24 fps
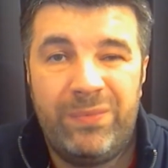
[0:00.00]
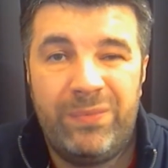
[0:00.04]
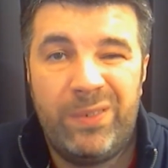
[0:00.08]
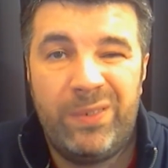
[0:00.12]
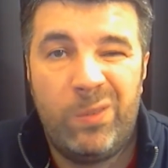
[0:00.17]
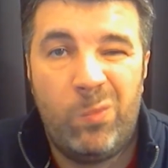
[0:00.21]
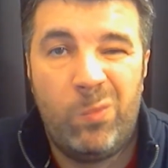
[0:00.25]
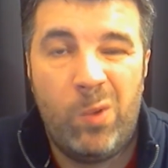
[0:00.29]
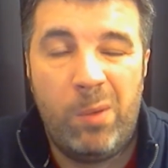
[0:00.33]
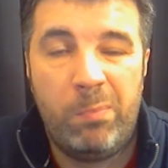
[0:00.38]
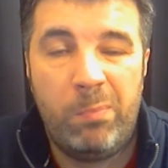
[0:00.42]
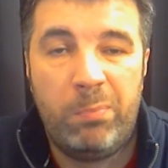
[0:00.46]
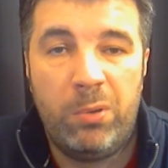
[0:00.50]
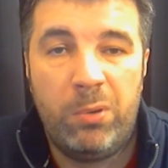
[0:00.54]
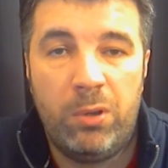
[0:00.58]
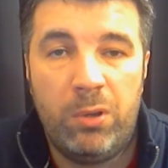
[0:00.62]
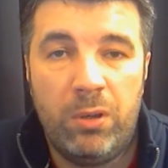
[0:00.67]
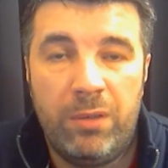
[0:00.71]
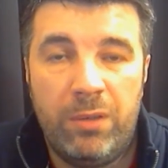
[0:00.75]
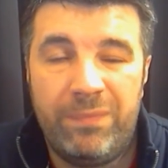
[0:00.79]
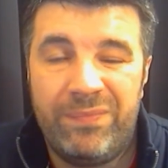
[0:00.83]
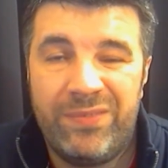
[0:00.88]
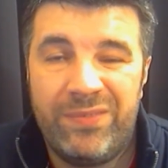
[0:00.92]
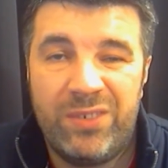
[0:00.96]
One
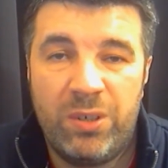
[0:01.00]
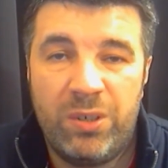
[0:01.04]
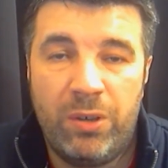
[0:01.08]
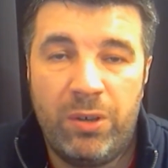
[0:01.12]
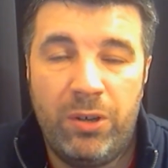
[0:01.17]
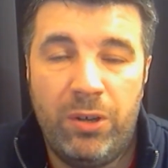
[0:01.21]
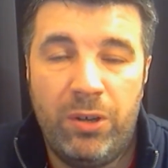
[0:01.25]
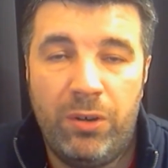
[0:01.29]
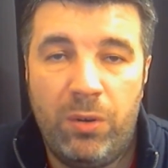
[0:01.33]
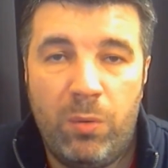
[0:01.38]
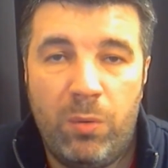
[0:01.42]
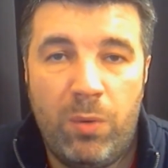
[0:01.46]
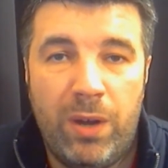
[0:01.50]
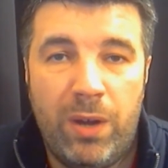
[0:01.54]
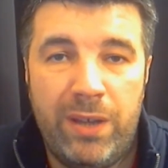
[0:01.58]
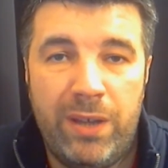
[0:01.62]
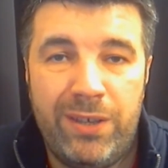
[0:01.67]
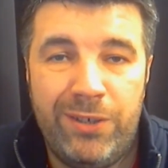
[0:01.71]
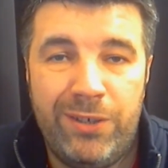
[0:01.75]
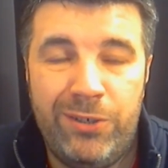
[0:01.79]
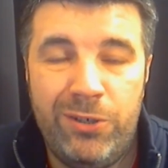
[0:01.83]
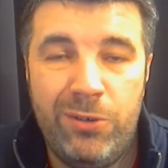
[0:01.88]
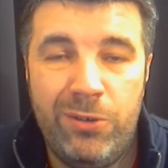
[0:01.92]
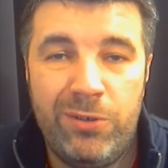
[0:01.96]
button. So I don't know why
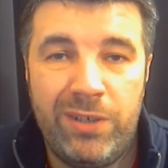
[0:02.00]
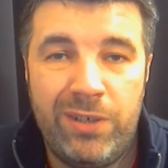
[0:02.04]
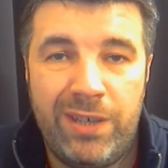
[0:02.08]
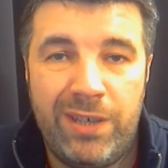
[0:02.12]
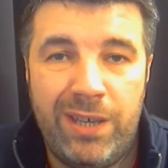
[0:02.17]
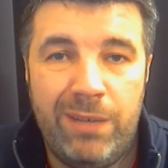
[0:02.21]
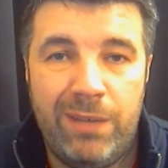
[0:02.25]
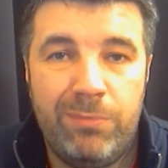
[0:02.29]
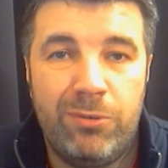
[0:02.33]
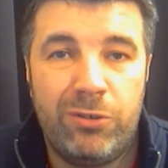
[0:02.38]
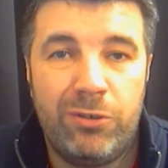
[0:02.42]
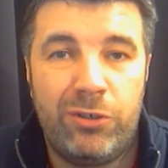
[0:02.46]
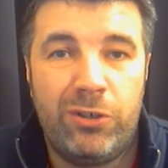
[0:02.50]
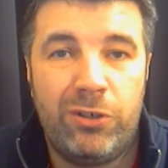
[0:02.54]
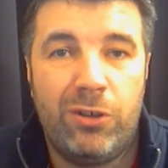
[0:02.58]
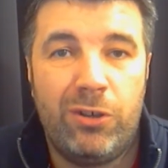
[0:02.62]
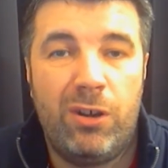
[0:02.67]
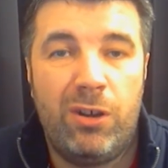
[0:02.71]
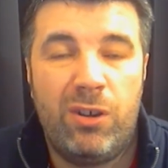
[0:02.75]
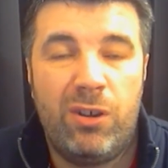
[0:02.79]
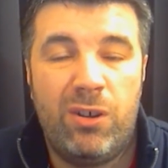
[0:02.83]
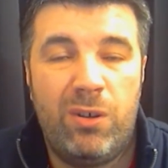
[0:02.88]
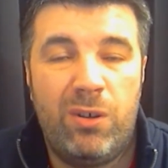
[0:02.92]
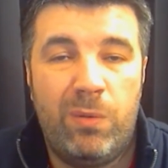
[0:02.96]
you'd use a keyboard
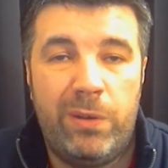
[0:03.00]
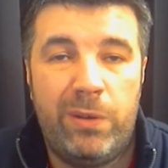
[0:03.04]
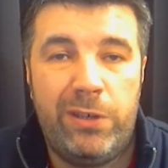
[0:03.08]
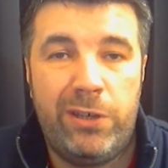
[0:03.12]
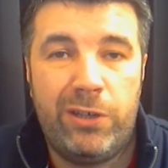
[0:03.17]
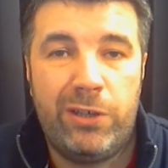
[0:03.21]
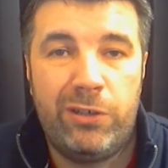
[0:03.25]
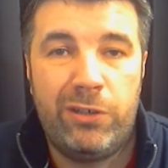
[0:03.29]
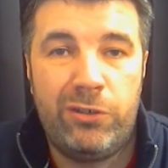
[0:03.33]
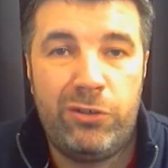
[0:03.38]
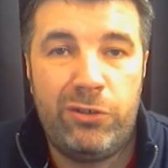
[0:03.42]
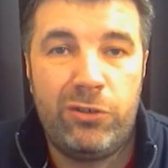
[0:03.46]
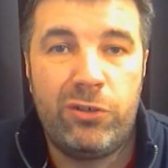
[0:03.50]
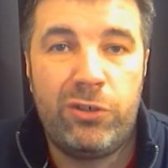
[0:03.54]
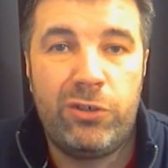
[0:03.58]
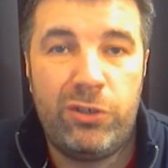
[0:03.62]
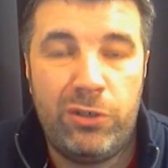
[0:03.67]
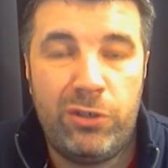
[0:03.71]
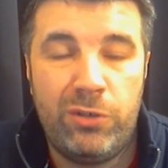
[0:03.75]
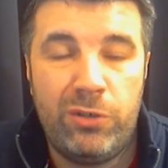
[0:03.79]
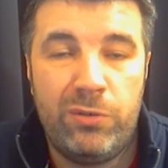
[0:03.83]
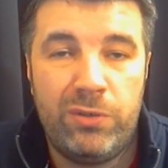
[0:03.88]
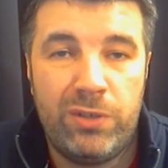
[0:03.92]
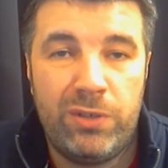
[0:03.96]
shortcut when you can just
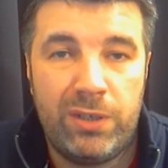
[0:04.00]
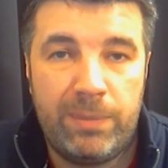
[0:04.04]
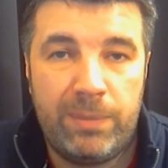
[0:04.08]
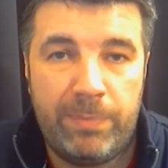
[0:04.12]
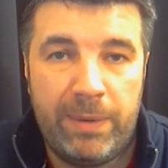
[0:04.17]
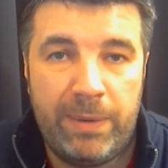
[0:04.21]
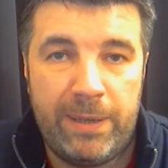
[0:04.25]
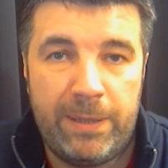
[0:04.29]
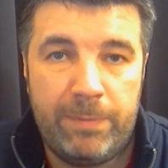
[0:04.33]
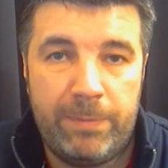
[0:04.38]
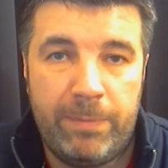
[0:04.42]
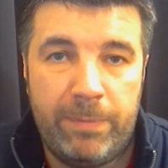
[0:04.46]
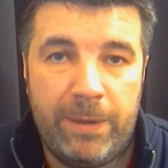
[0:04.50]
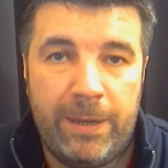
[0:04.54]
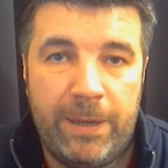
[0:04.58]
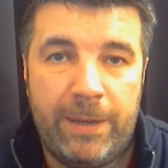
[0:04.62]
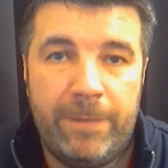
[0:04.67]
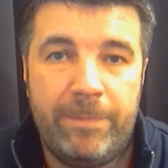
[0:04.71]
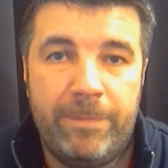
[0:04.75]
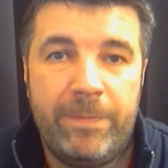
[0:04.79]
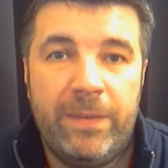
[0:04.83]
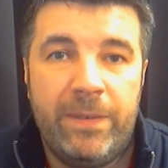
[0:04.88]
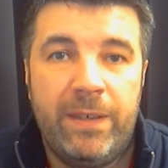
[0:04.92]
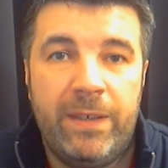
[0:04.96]
use the space bar.
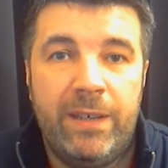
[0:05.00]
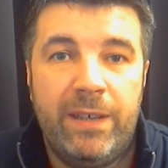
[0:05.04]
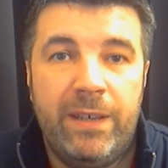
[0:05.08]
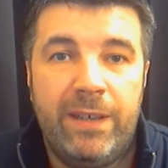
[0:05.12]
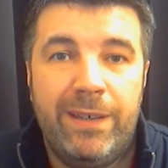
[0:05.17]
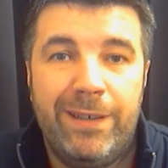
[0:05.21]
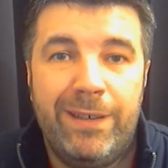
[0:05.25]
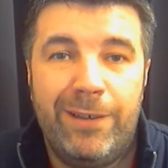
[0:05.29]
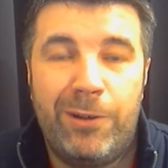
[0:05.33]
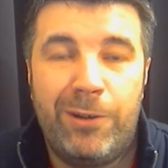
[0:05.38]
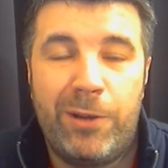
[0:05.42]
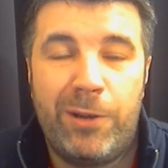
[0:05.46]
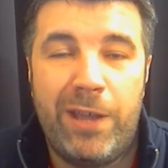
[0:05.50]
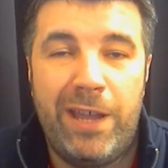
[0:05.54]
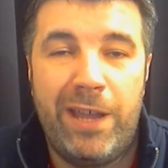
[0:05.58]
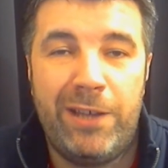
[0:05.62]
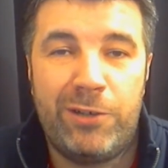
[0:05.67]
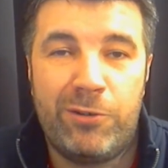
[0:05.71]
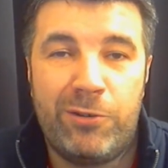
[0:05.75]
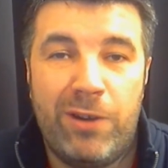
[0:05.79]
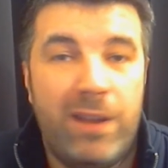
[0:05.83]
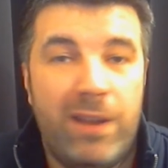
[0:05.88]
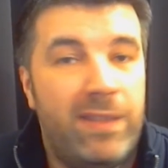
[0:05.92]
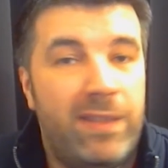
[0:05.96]
Okay,
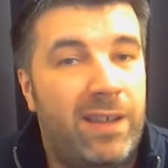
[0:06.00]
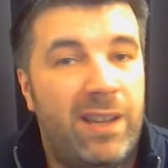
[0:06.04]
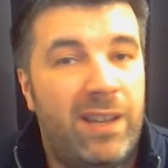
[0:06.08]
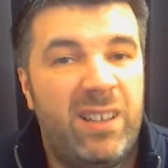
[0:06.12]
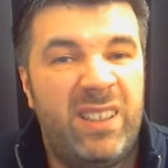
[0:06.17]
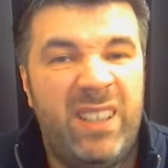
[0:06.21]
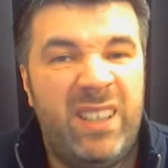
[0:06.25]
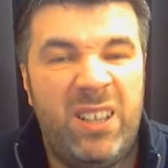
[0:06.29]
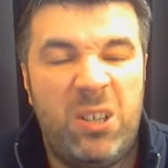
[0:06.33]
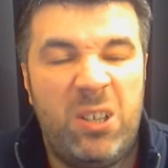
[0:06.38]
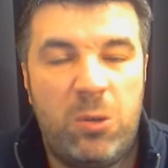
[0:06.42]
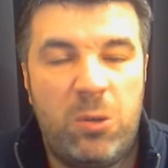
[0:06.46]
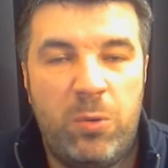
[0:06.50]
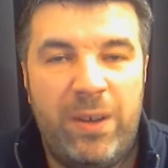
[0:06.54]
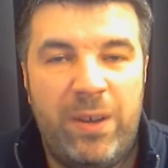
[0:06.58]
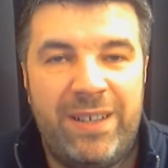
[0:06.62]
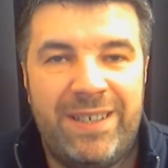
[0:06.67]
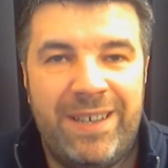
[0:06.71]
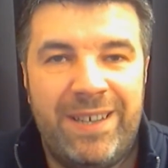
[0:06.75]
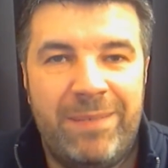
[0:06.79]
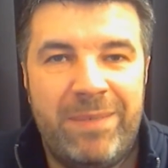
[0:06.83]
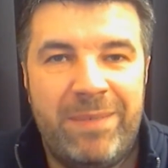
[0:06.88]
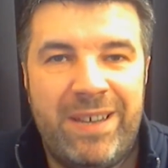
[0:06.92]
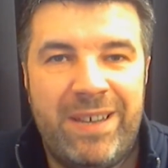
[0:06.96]
try that little quick
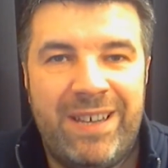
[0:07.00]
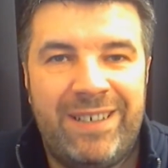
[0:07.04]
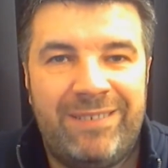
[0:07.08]
tip there.